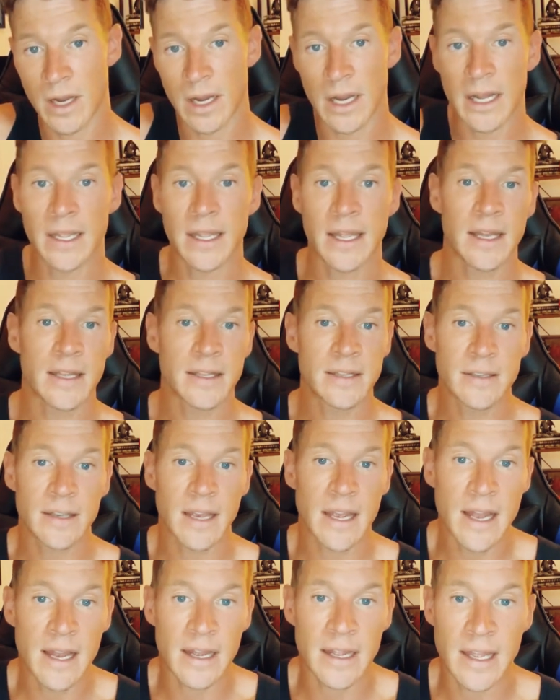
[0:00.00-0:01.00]
can't
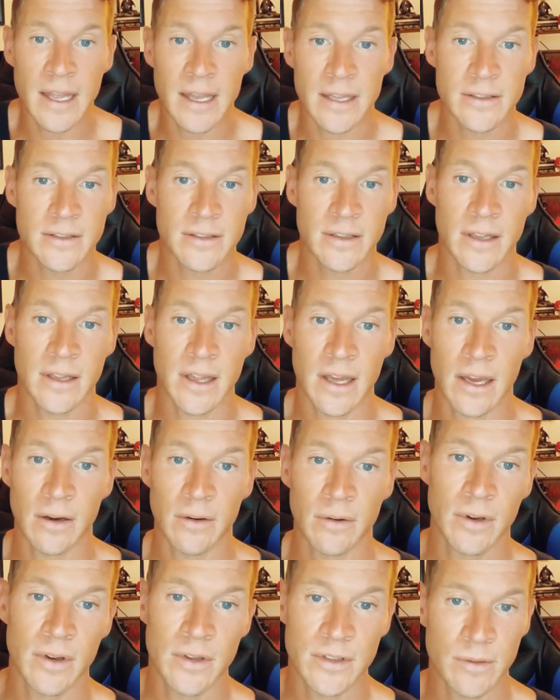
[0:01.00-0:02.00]
say, I can't say that
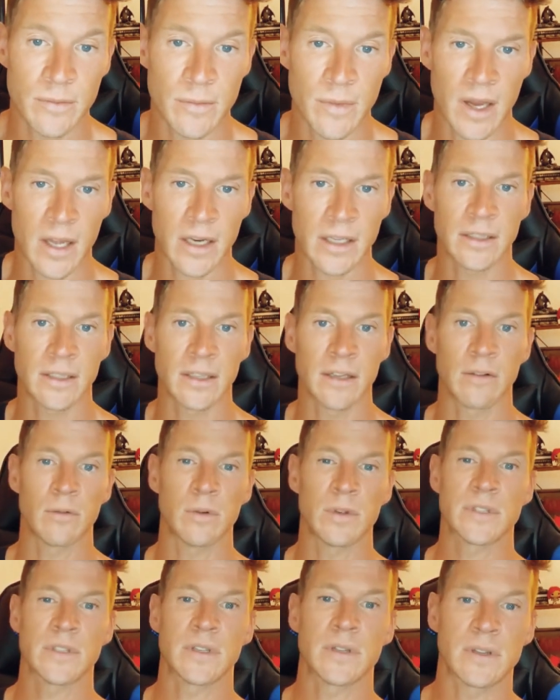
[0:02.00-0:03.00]
because I'm not
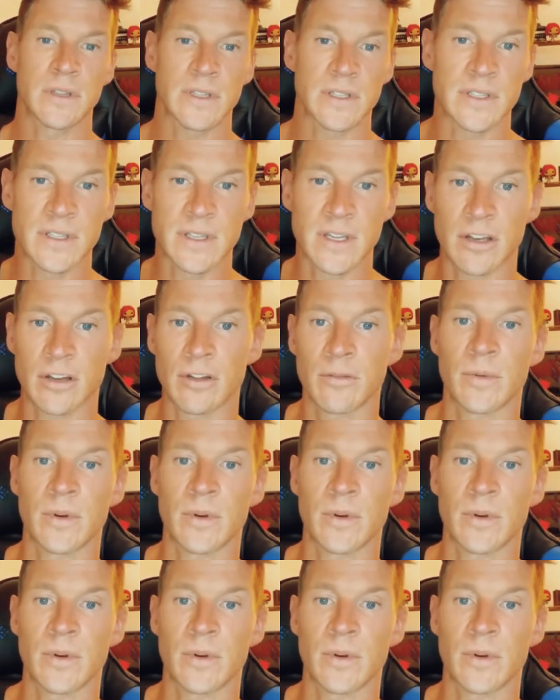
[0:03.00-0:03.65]
linguistically skilled,